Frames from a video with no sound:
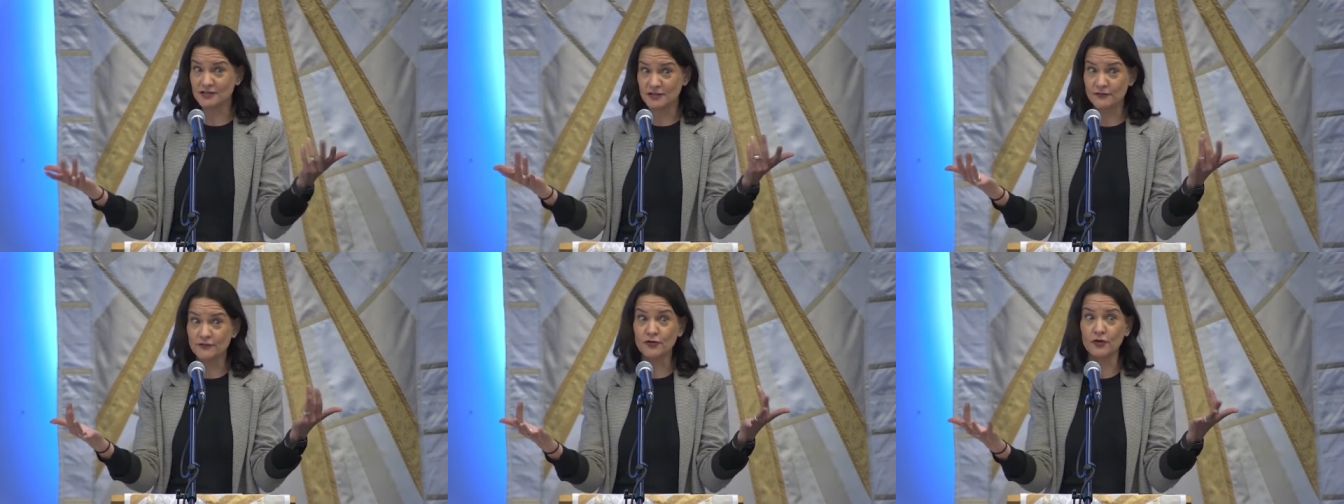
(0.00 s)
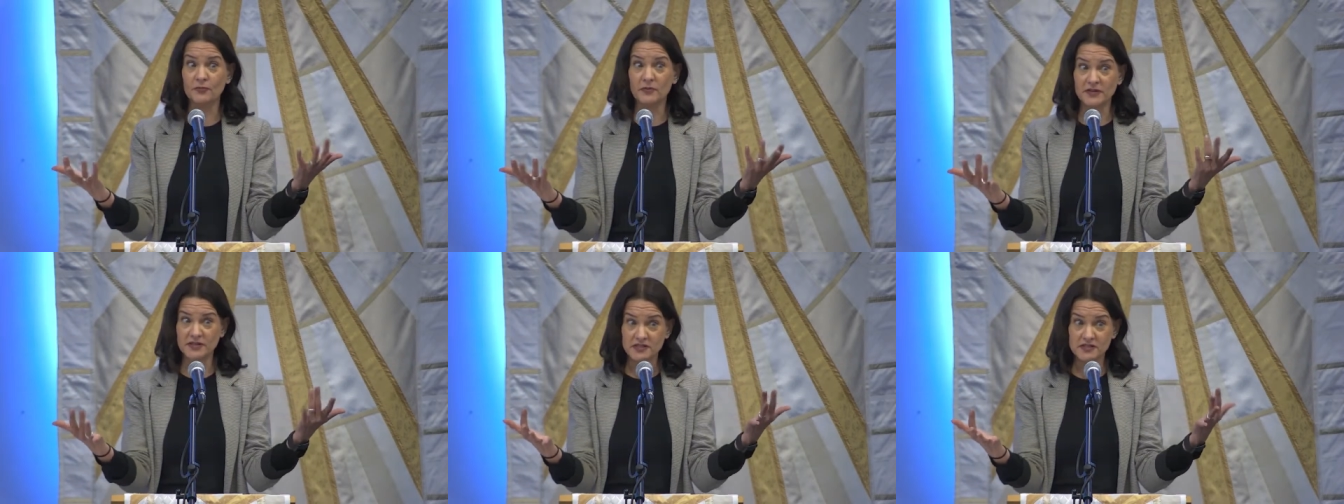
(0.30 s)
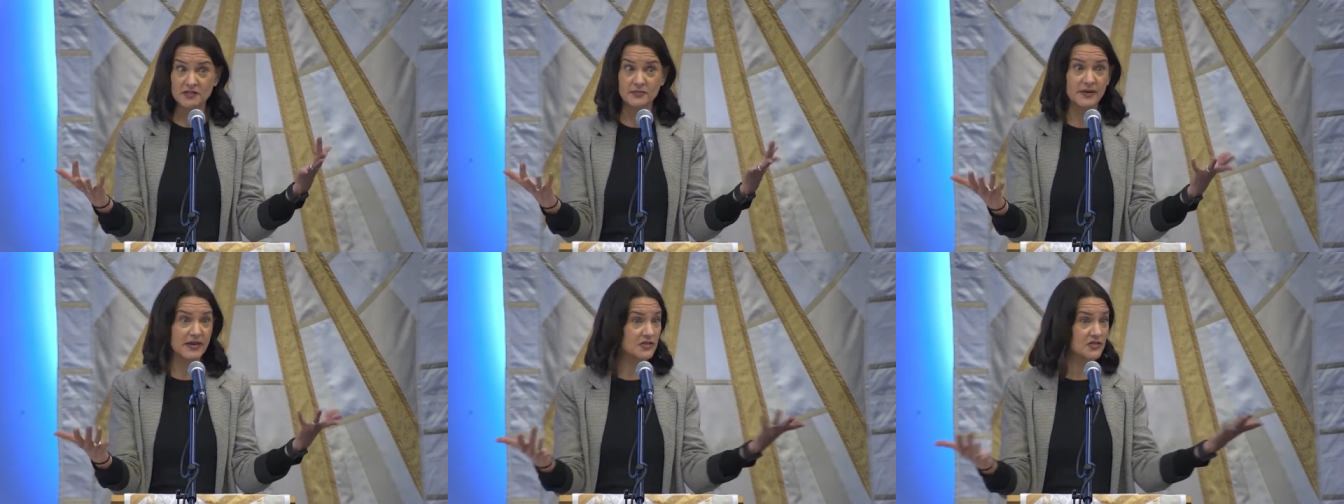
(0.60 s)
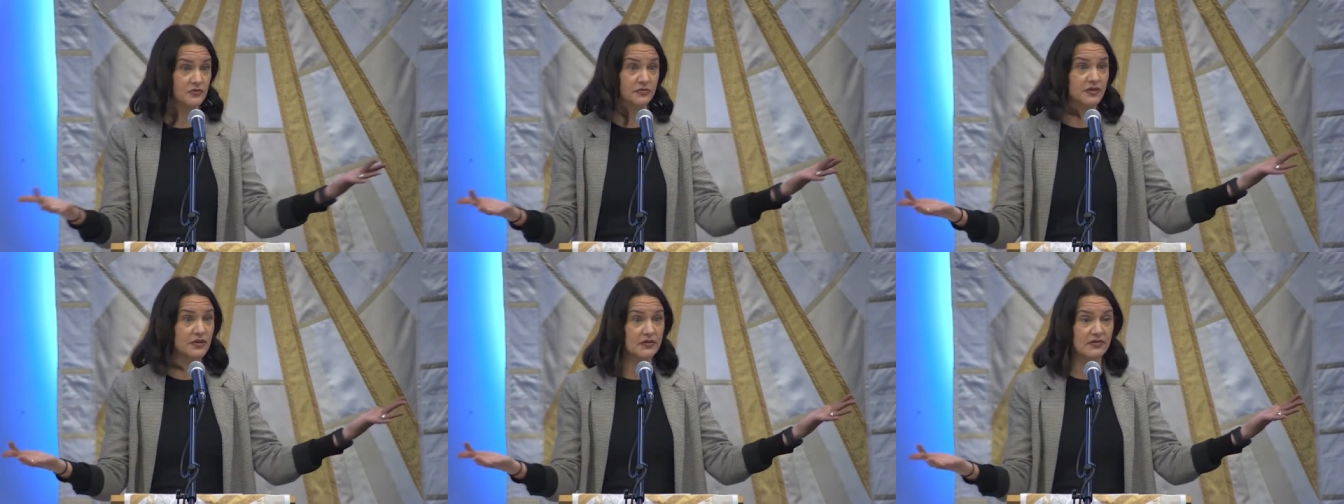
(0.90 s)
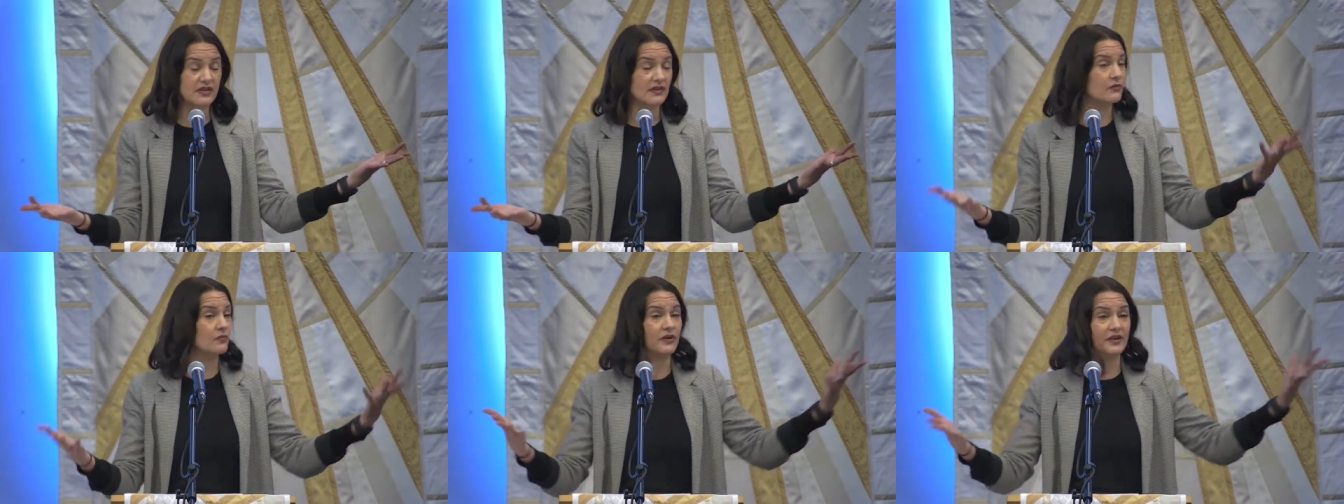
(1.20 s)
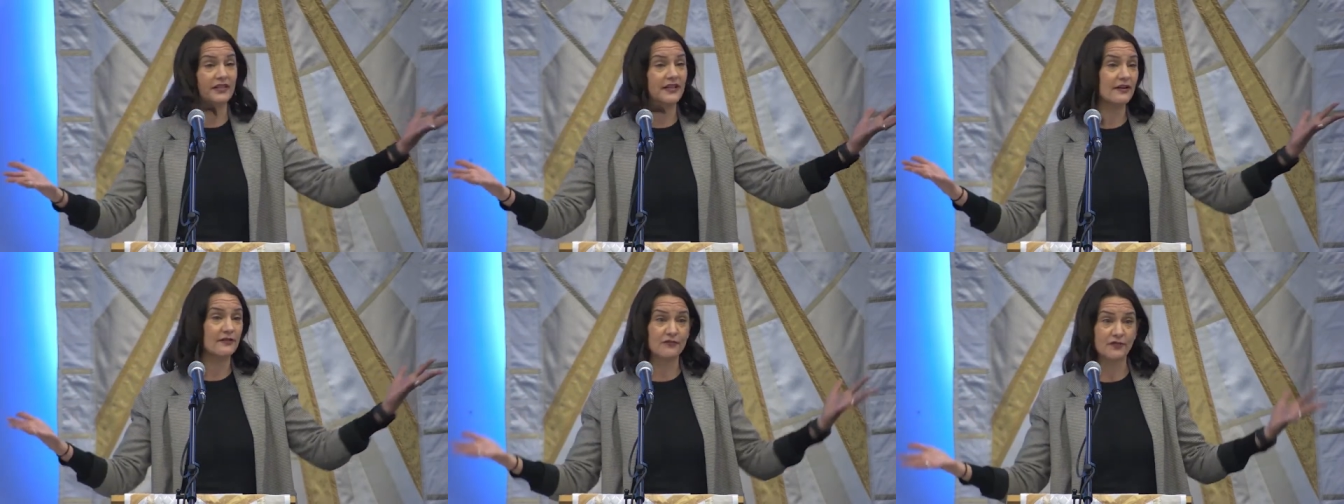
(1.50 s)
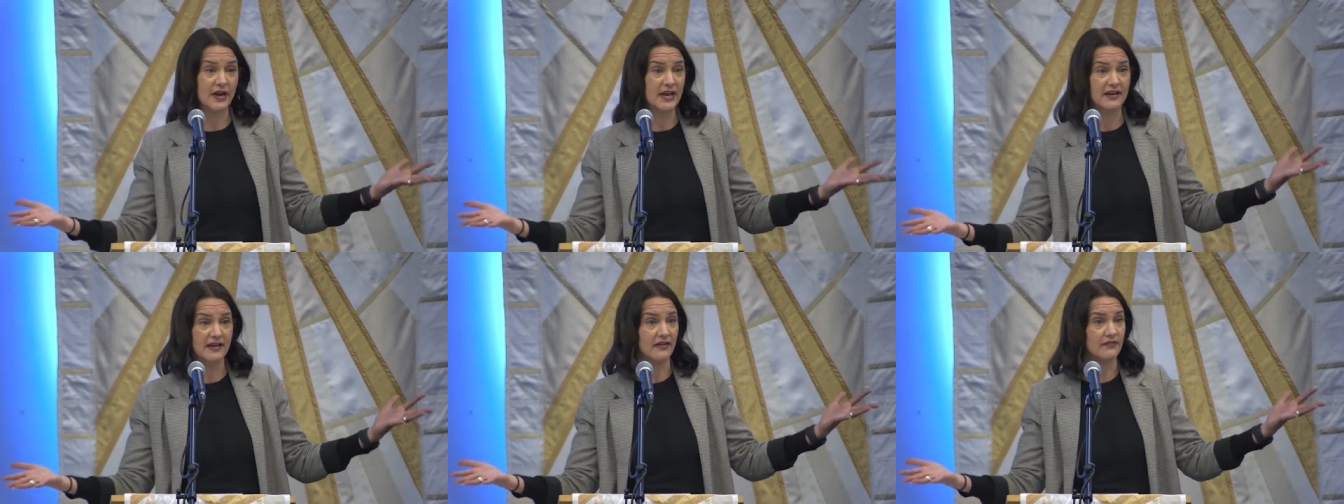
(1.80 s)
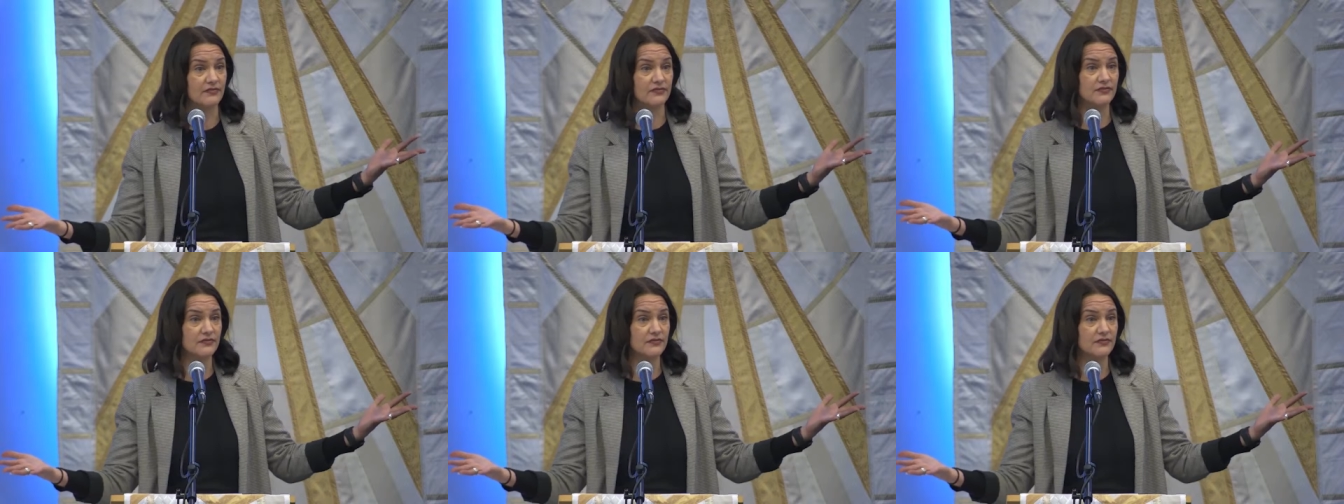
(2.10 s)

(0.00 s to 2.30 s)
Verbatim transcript: a full participation. What do you think? What are they afraid of?